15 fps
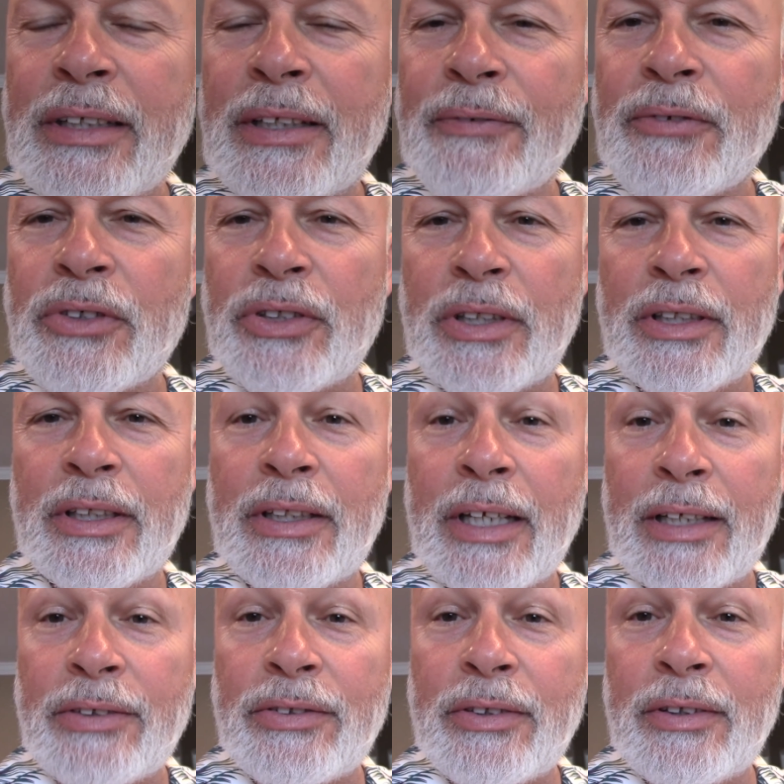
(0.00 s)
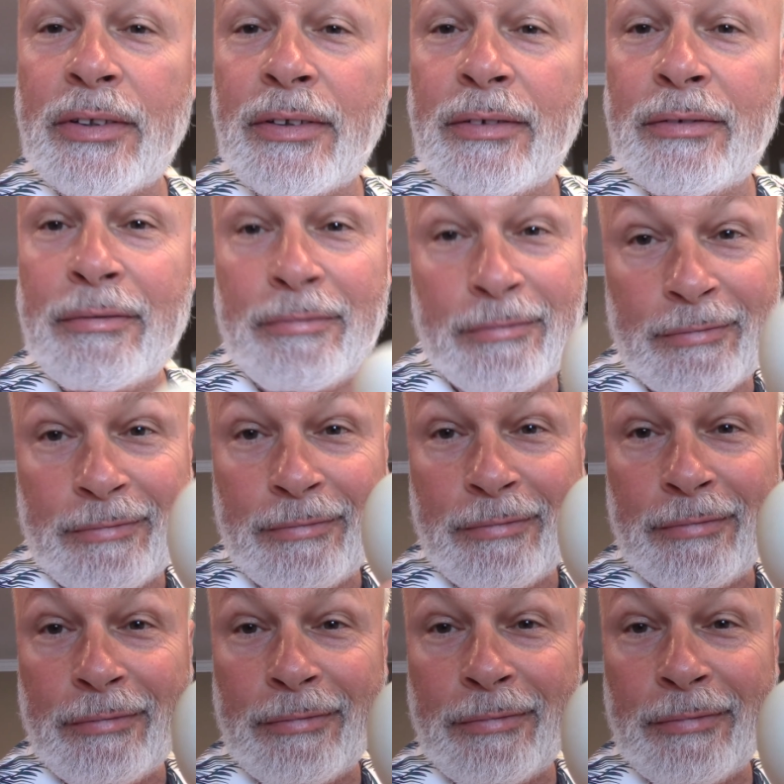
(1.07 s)
difference in the taste
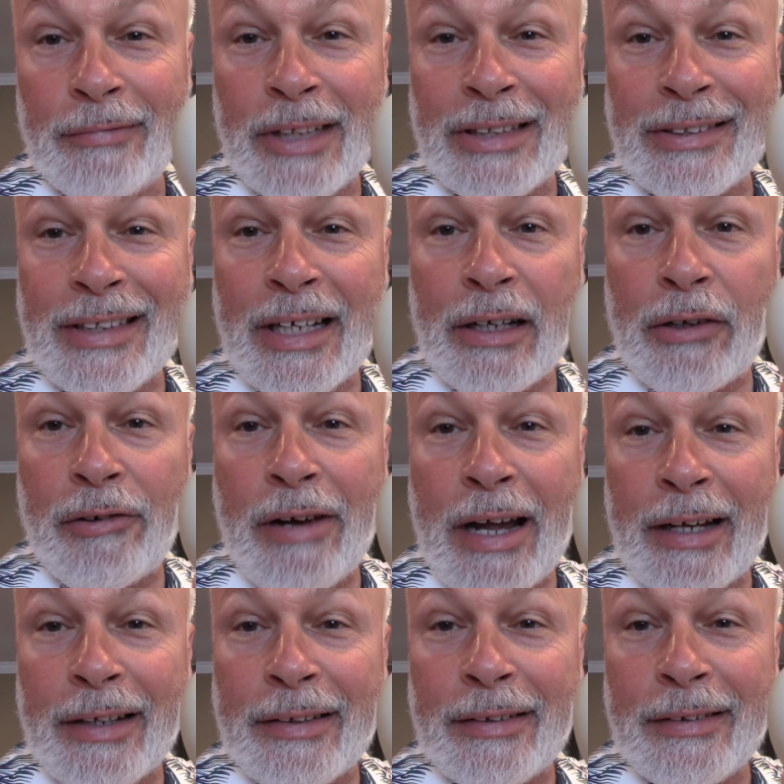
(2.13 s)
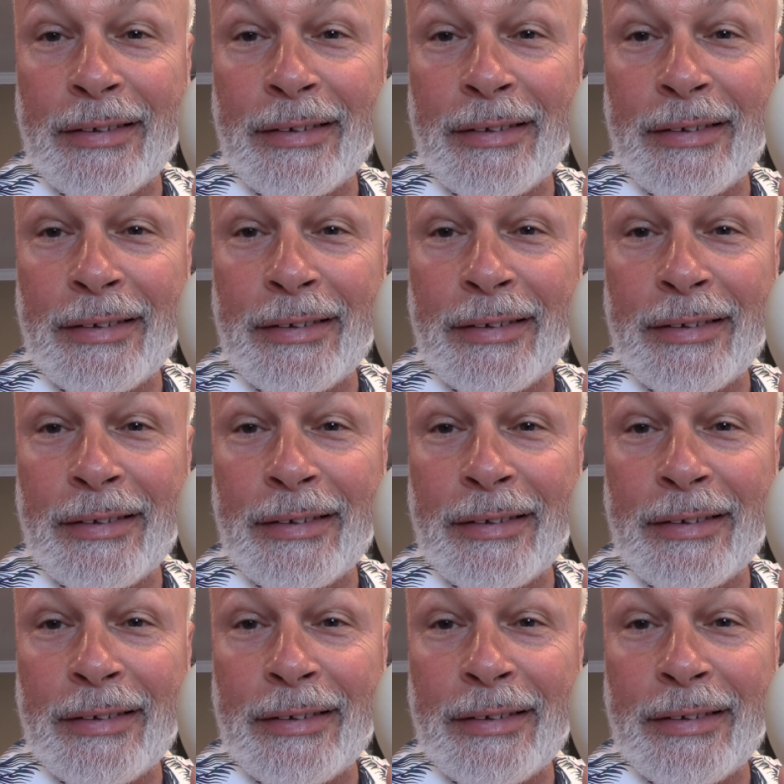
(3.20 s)
let's get cracking.